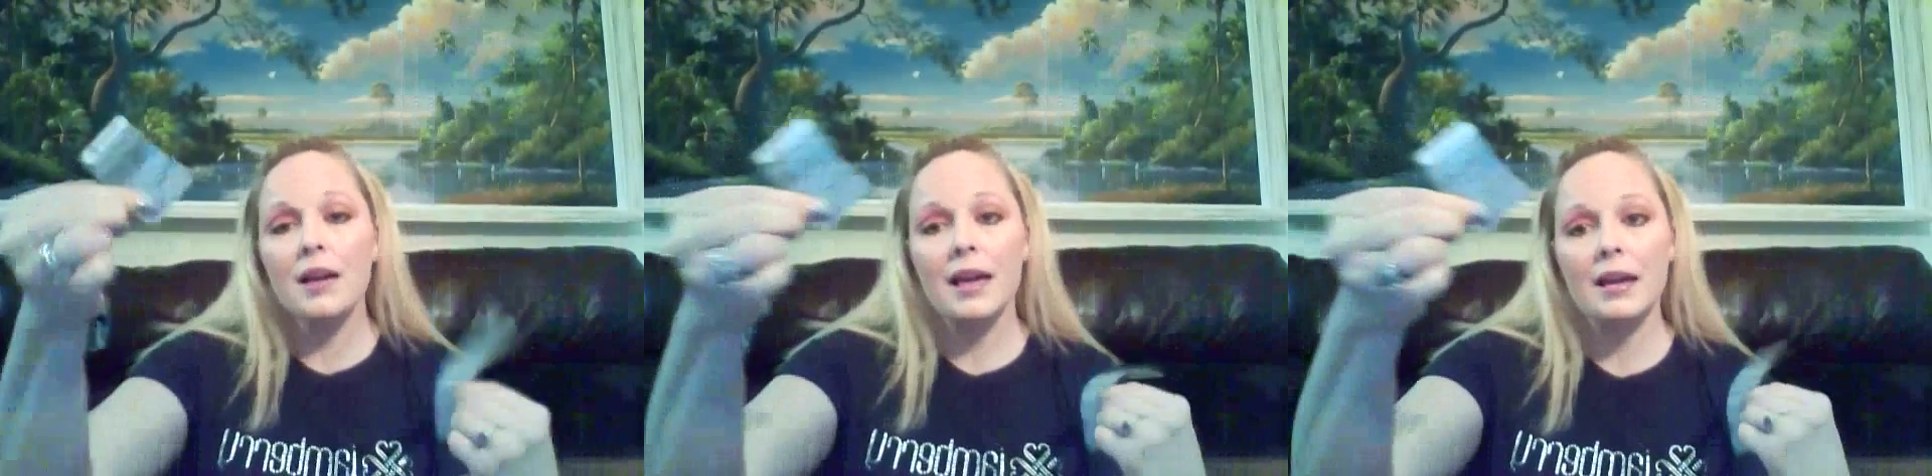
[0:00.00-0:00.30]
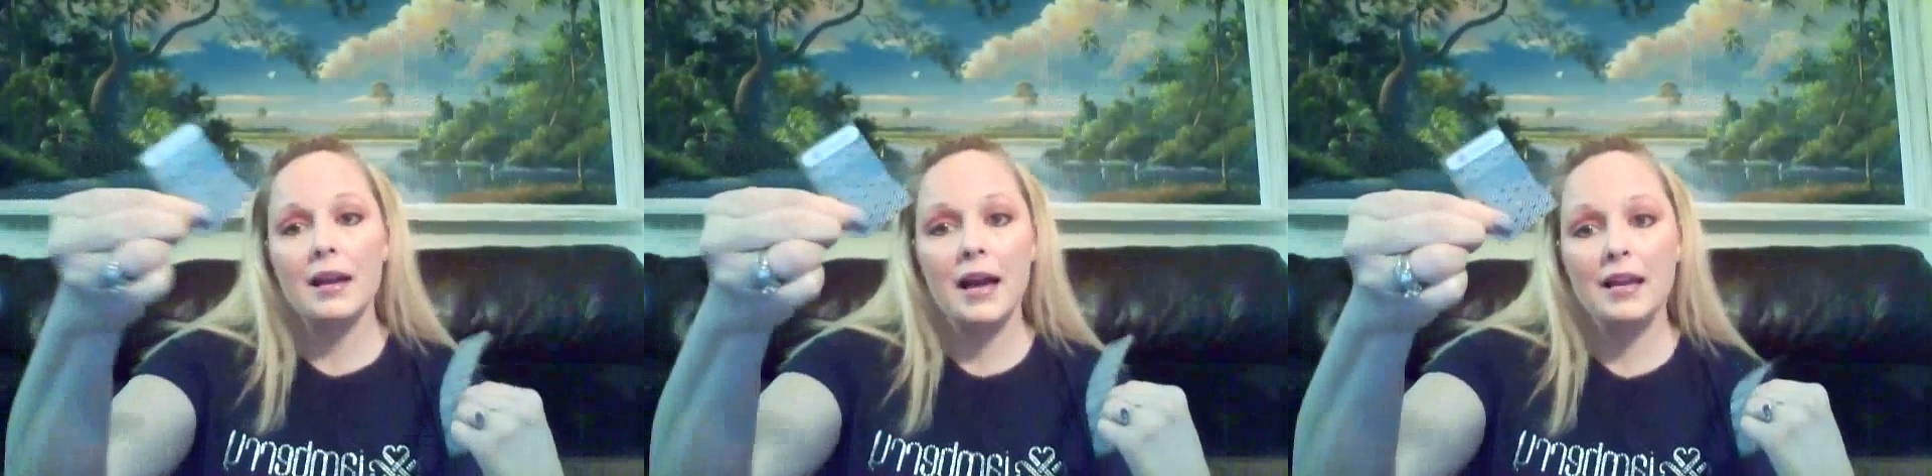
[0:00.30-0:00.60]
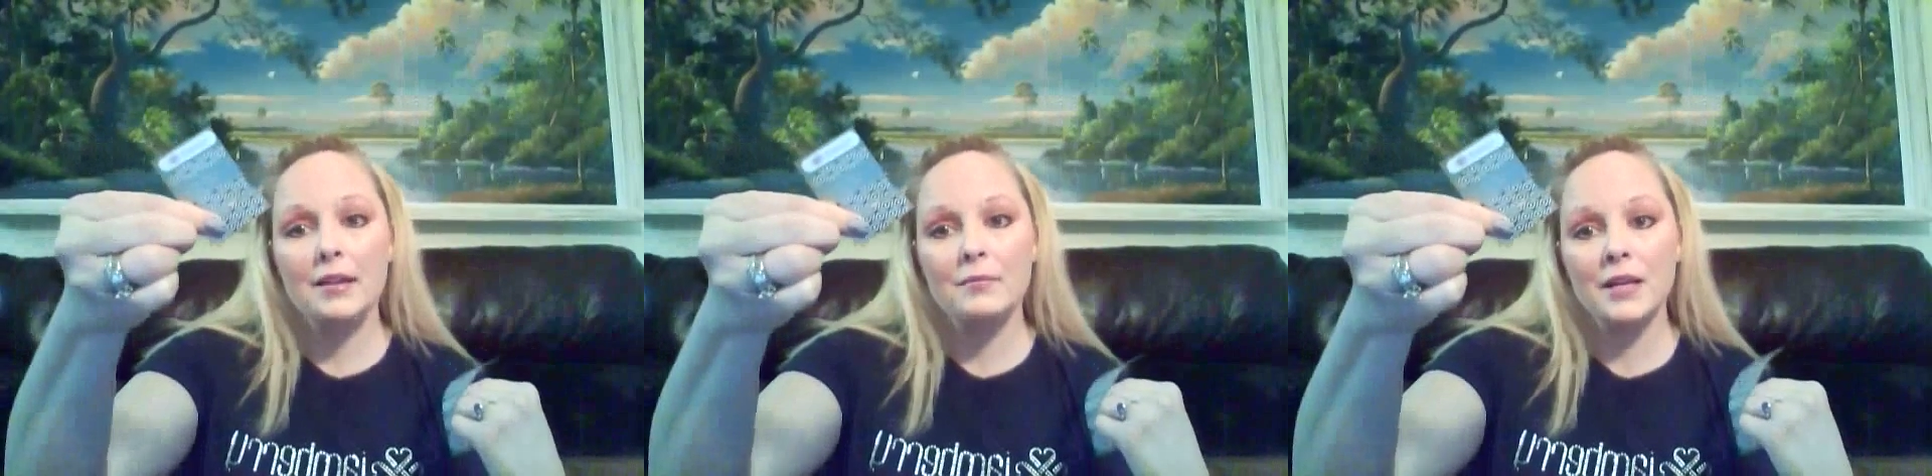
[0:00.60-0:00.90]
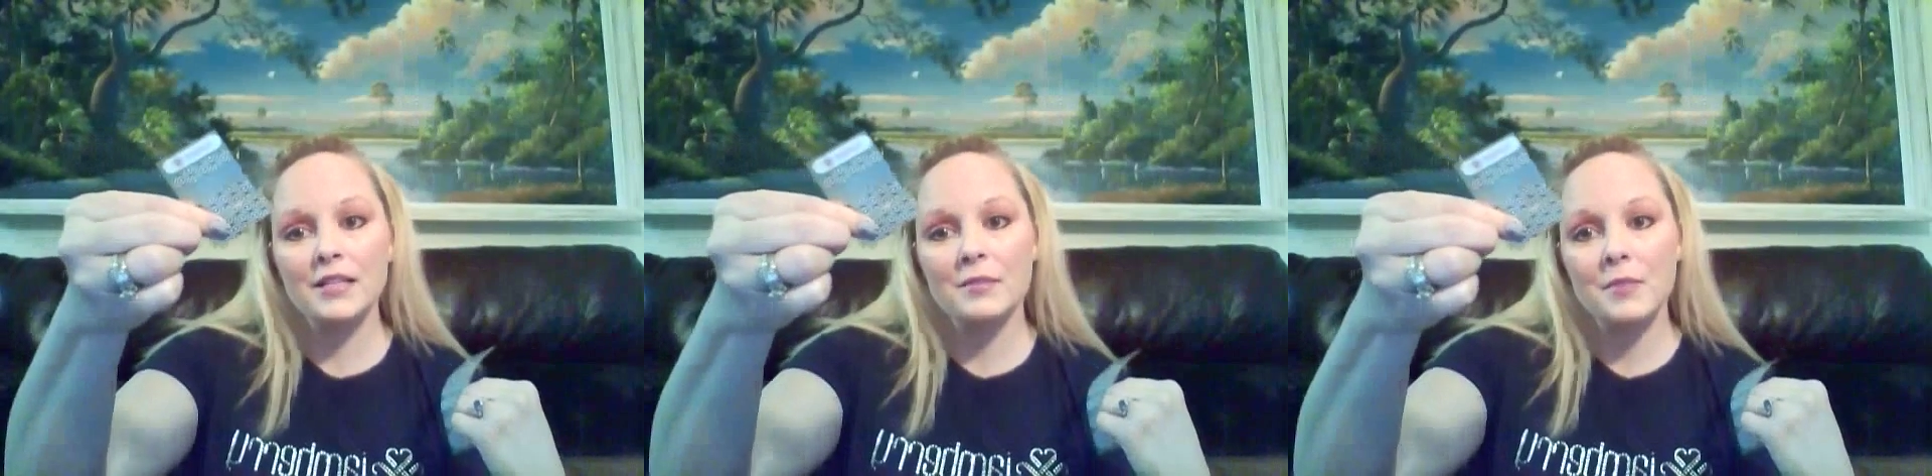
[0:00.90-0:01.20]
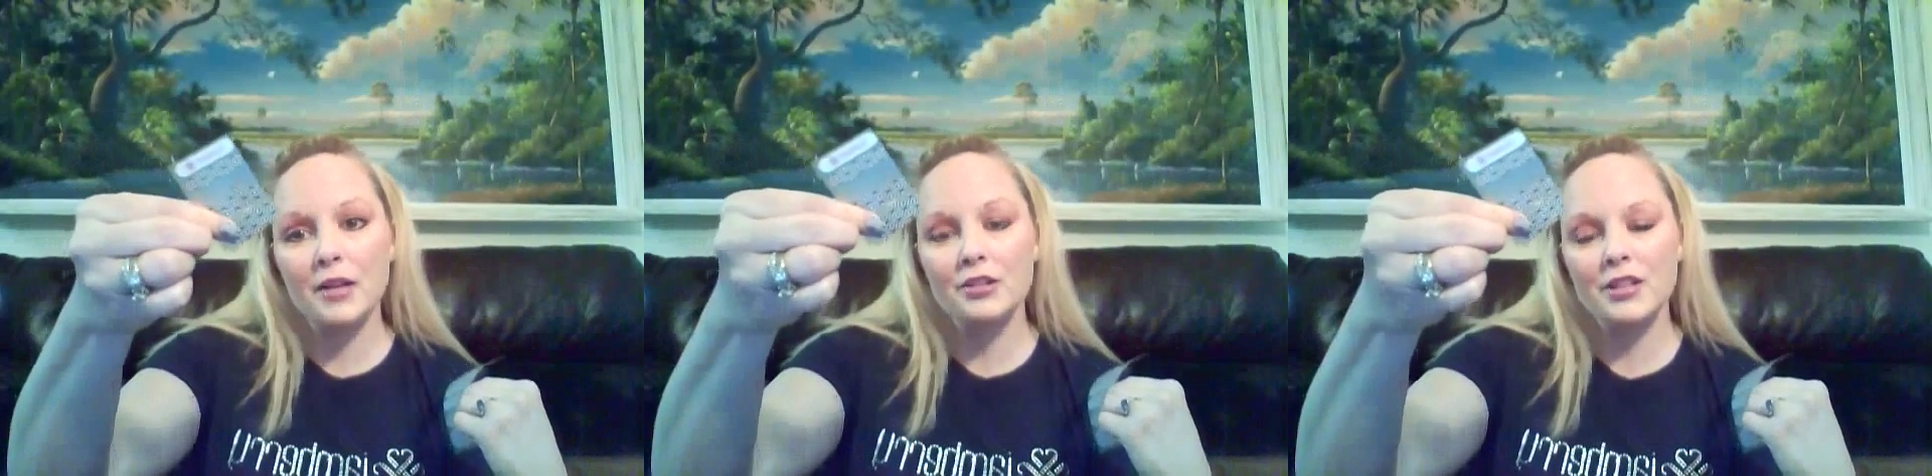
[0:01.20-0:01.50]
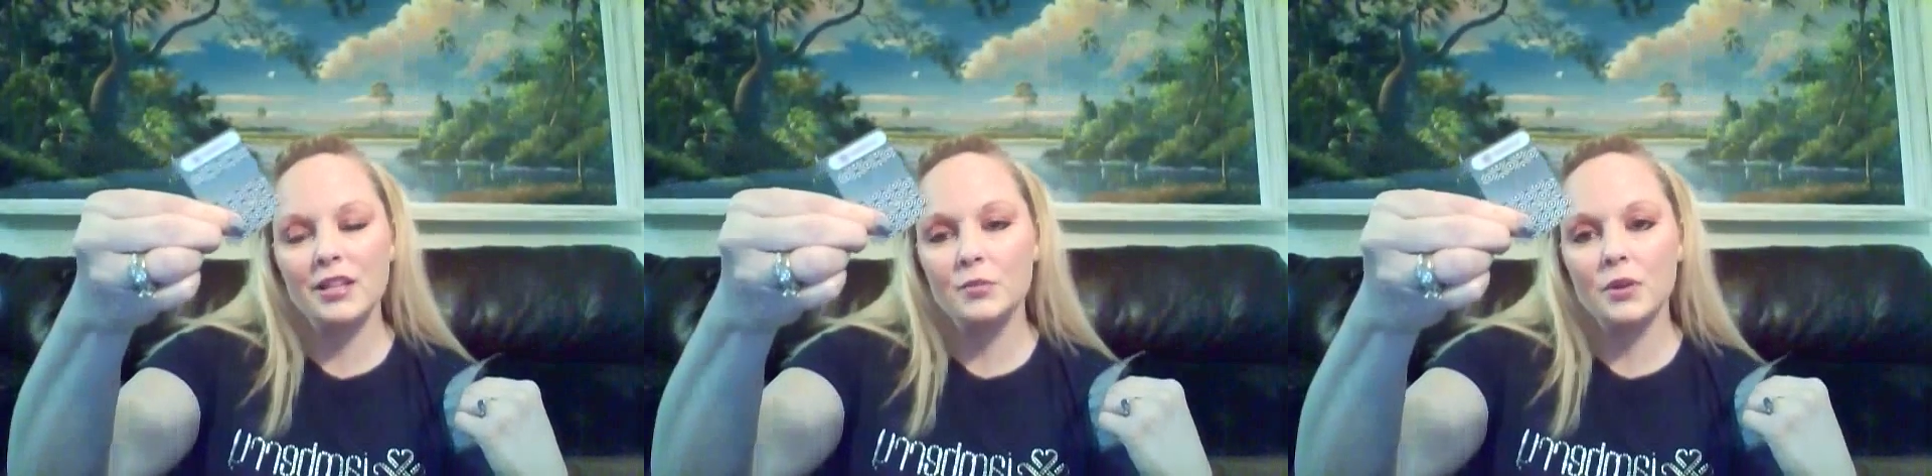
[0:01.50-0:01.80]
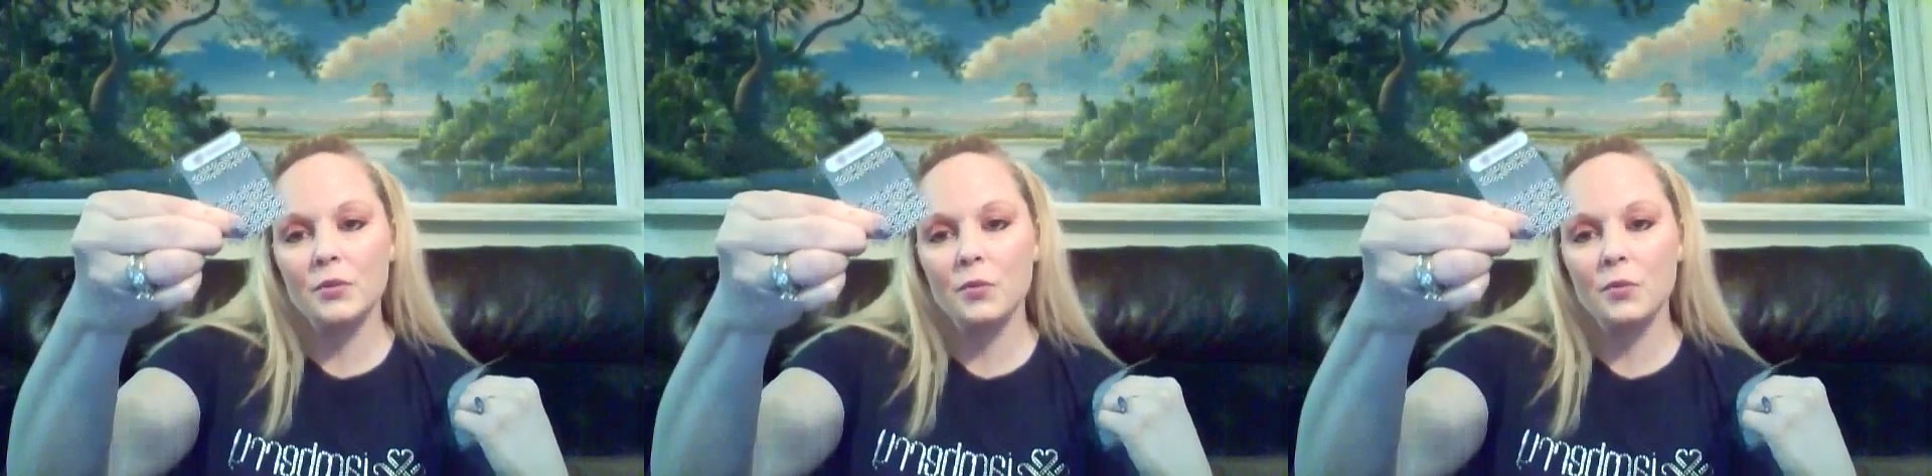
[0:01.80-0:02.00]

and I can mix and match these with